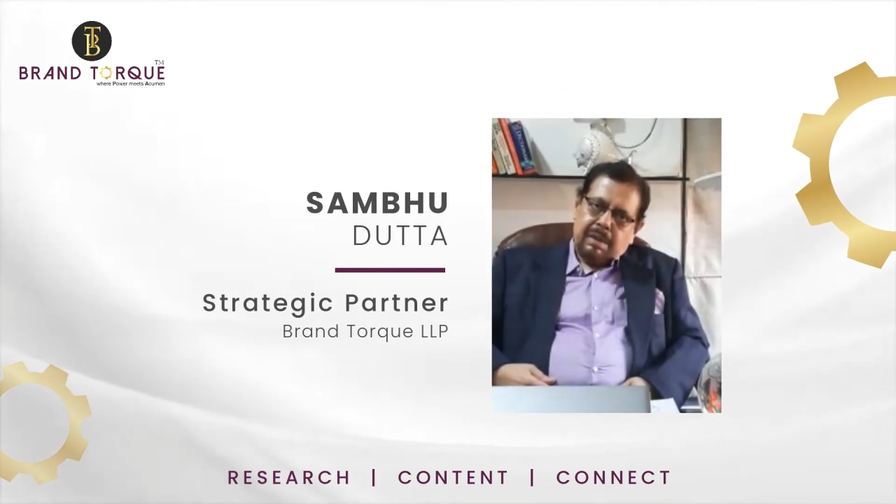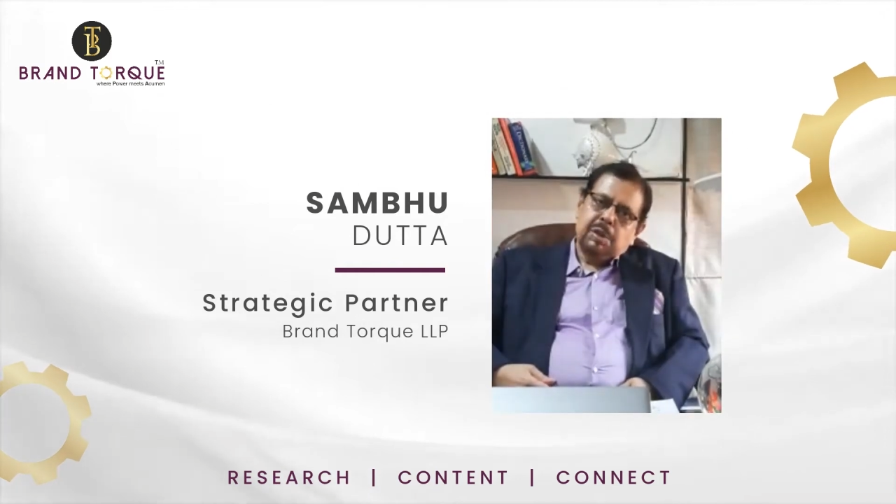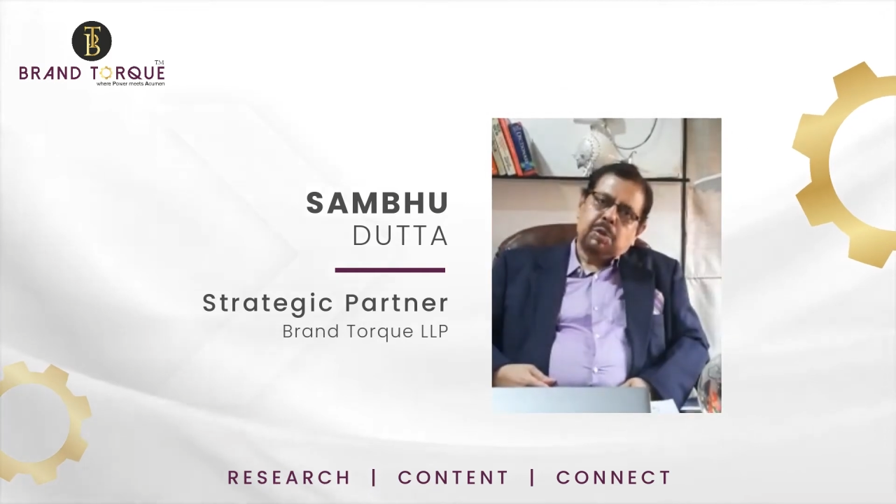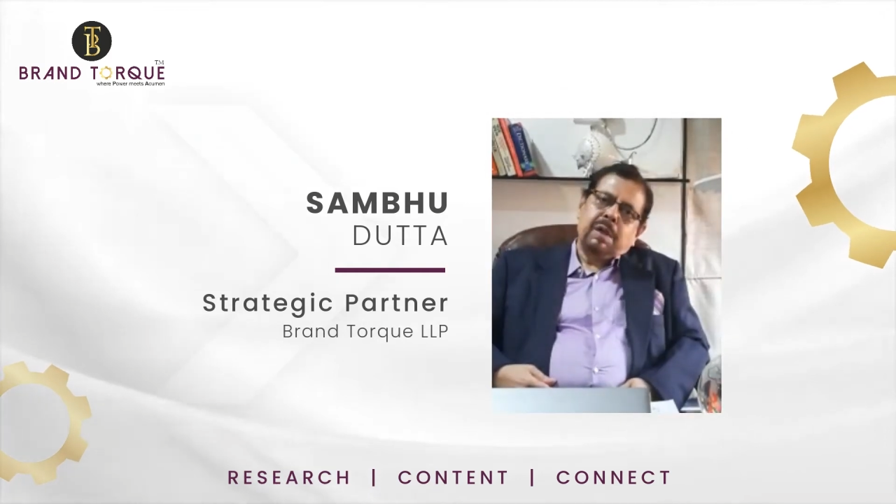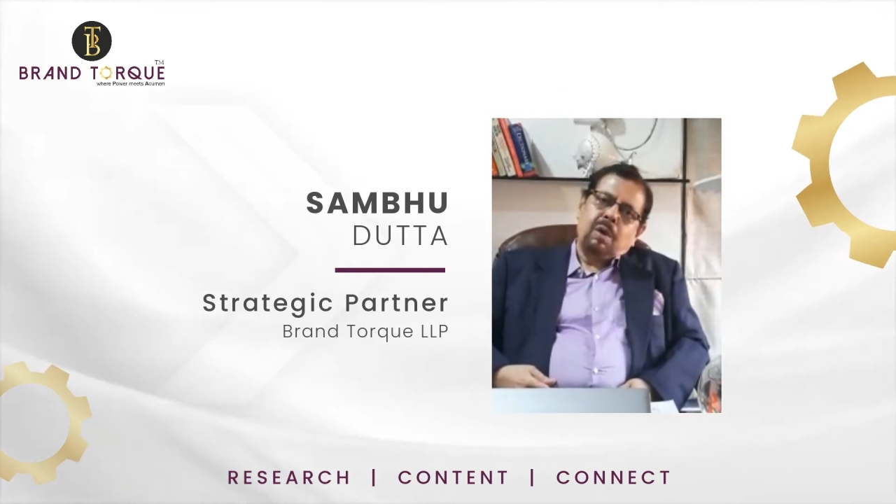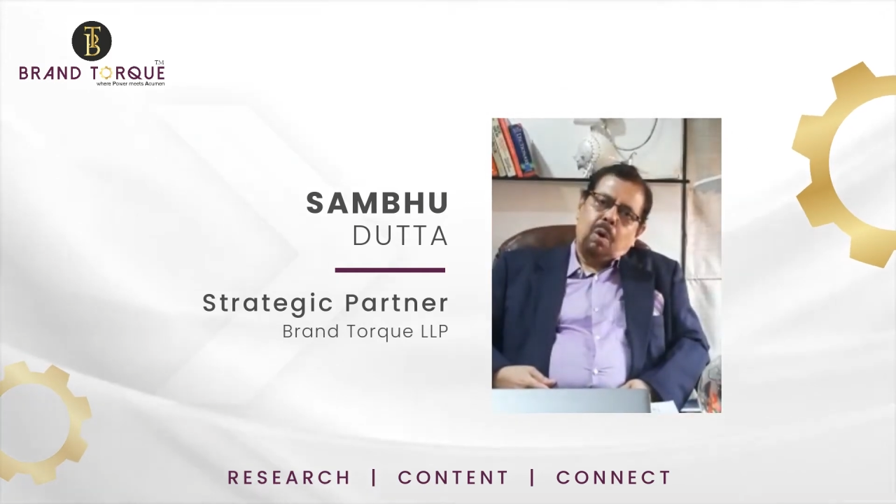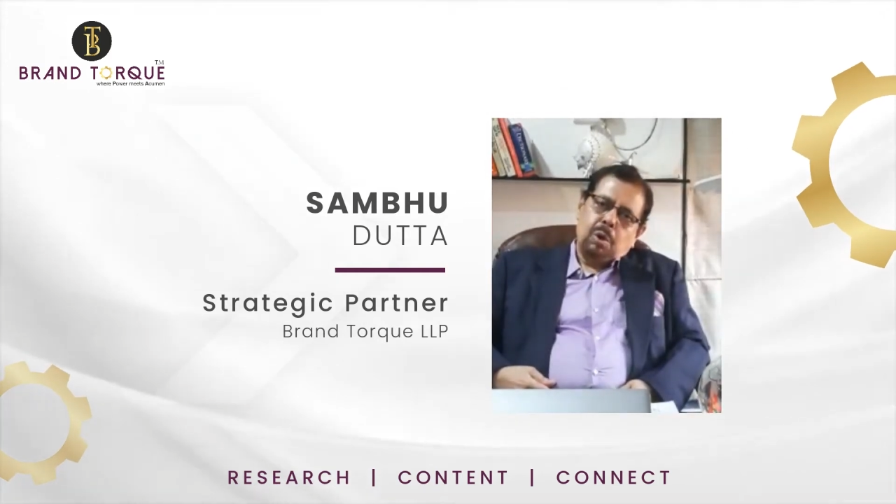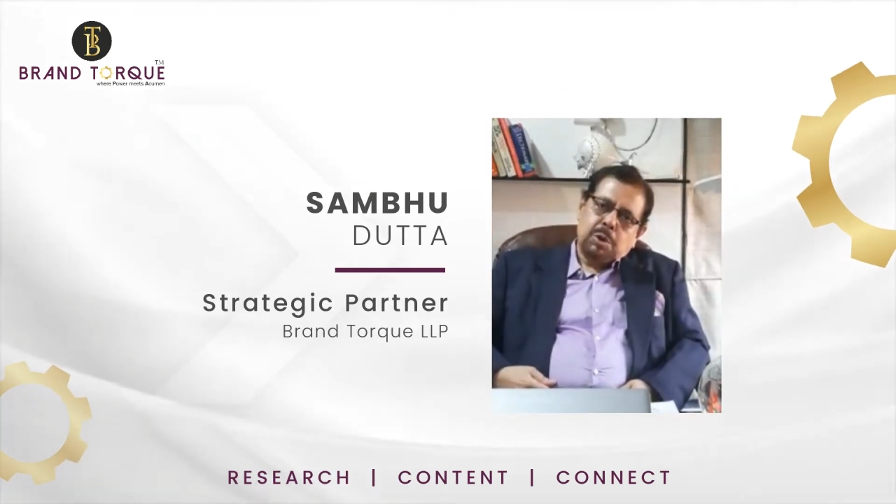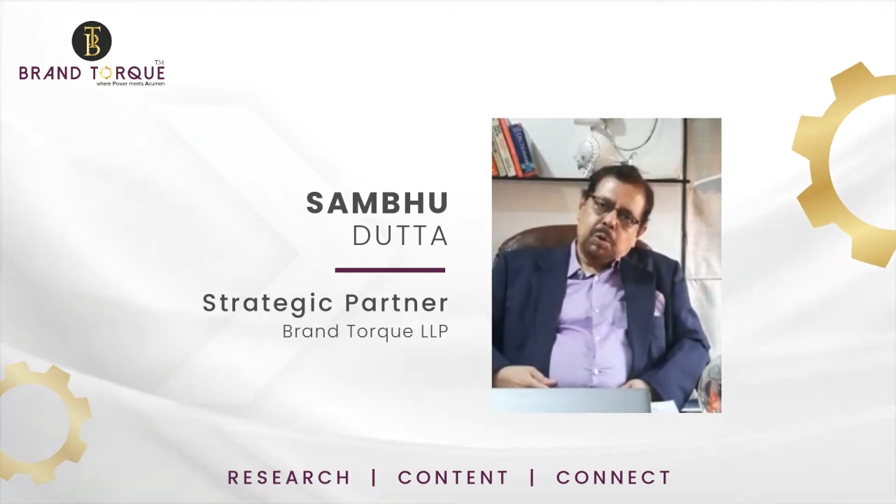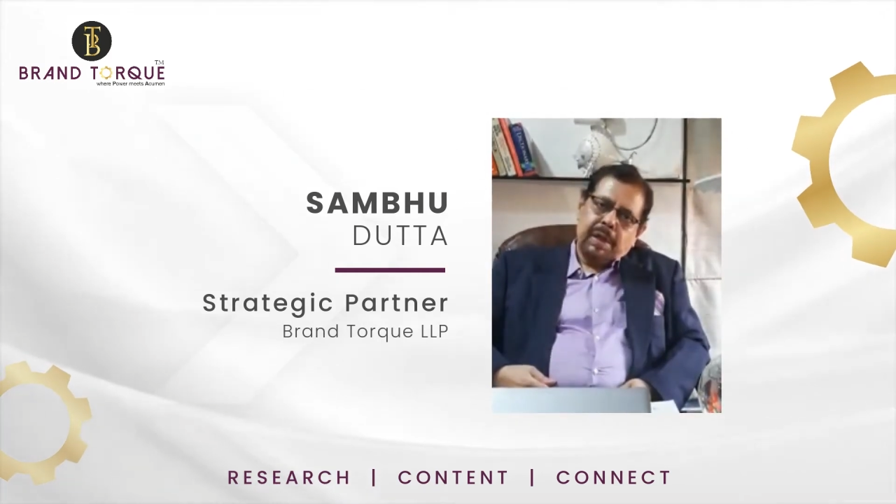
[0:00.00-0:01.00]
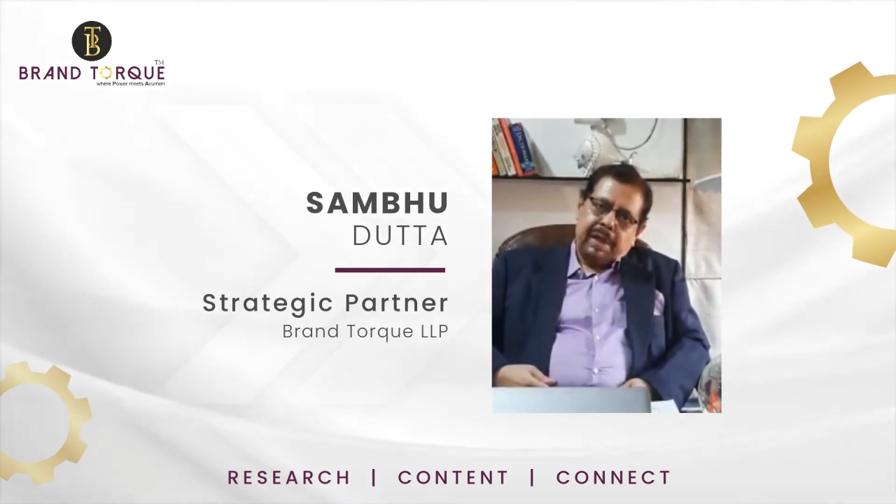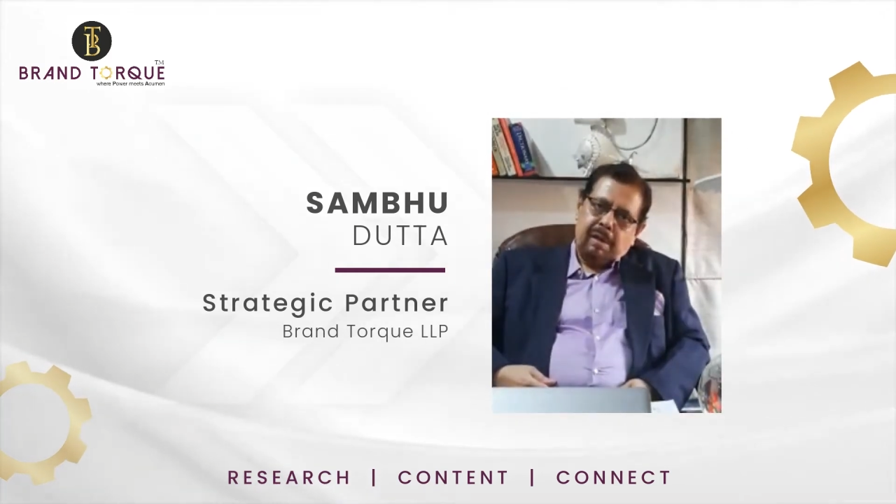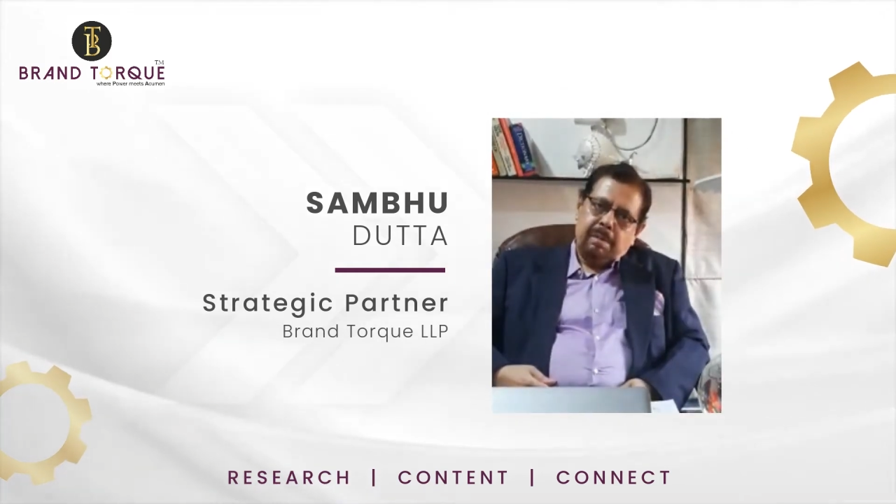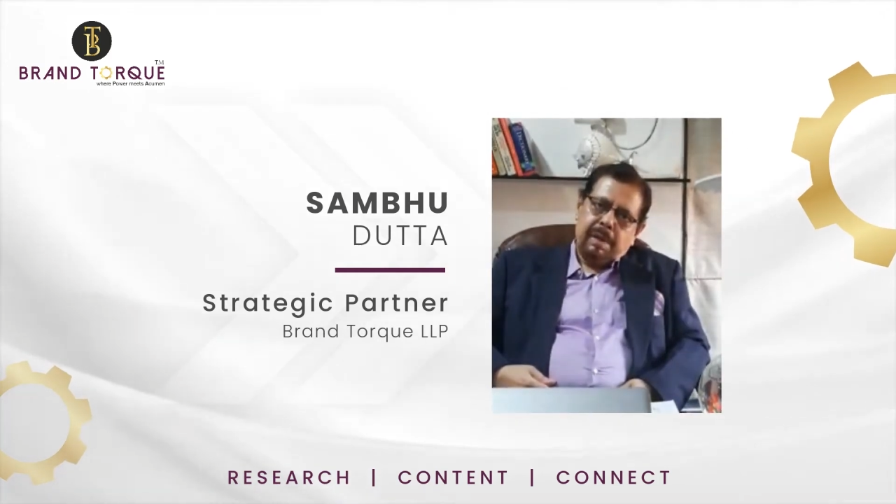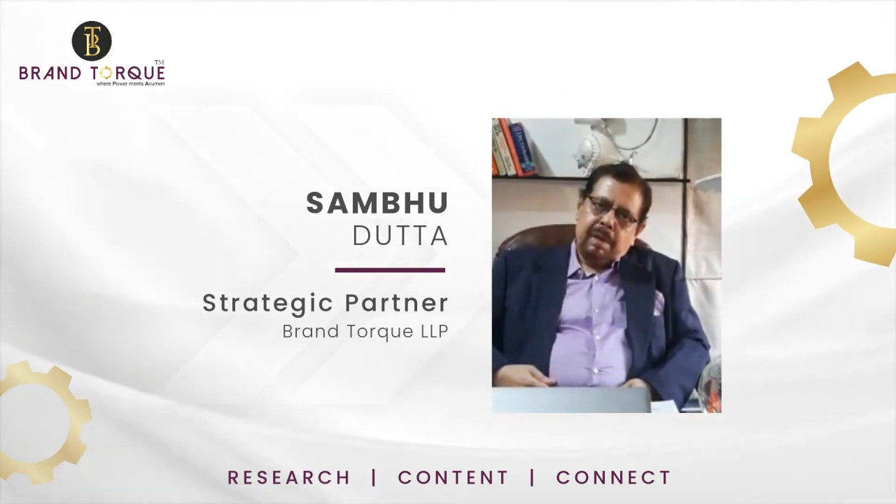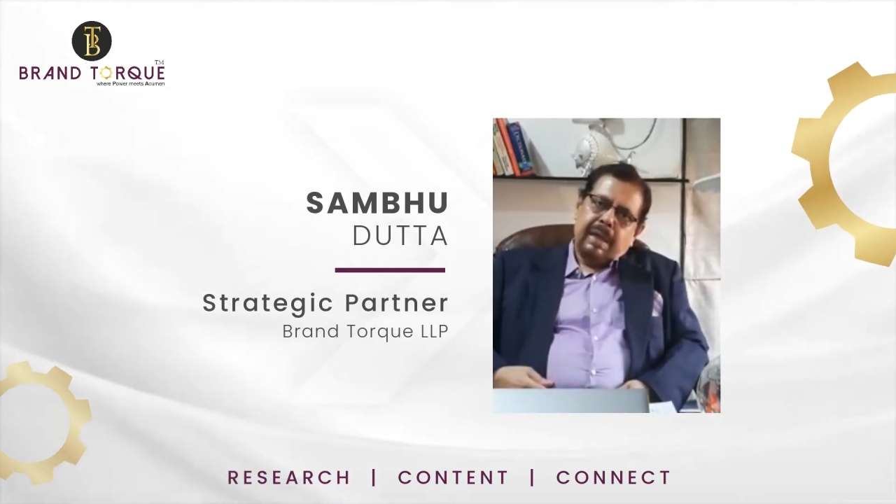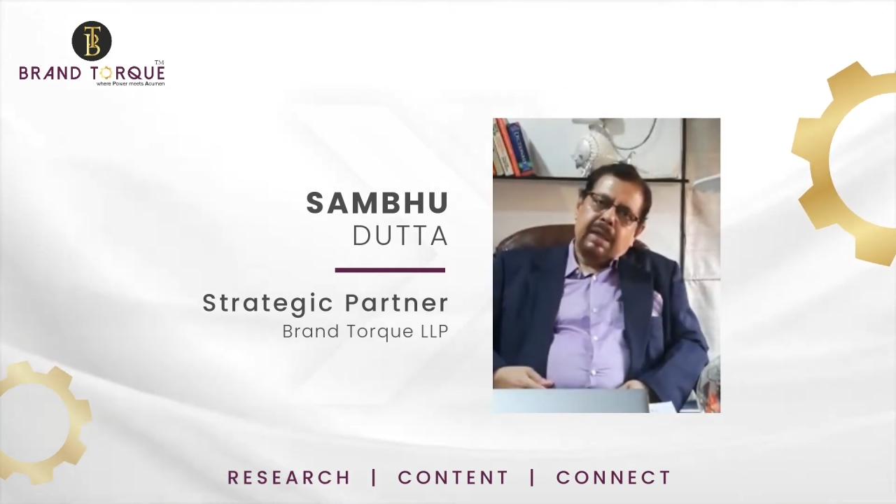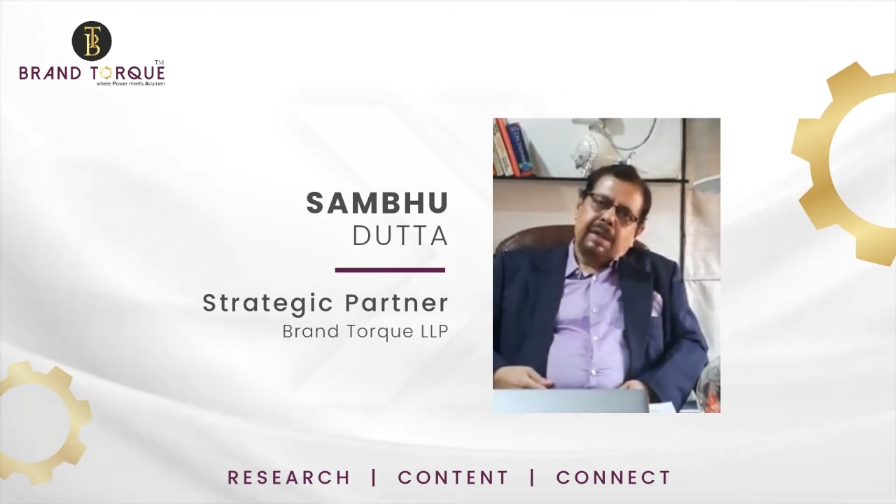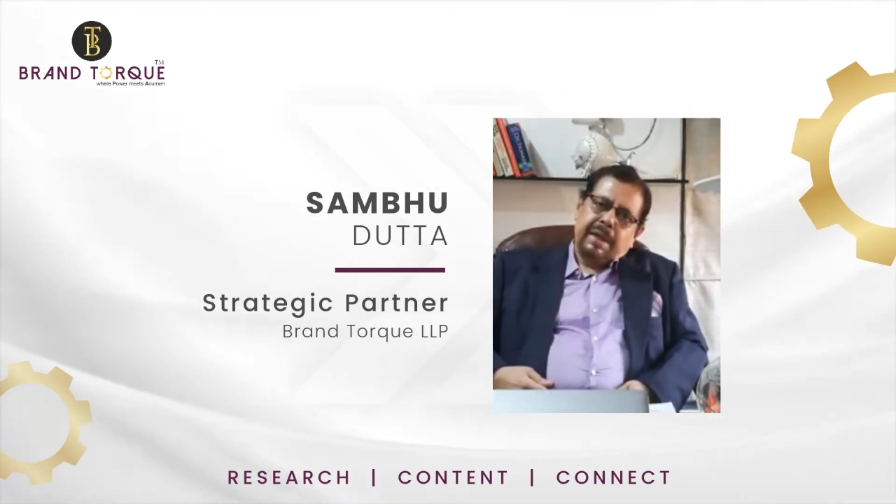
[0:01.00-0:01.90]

This will also help in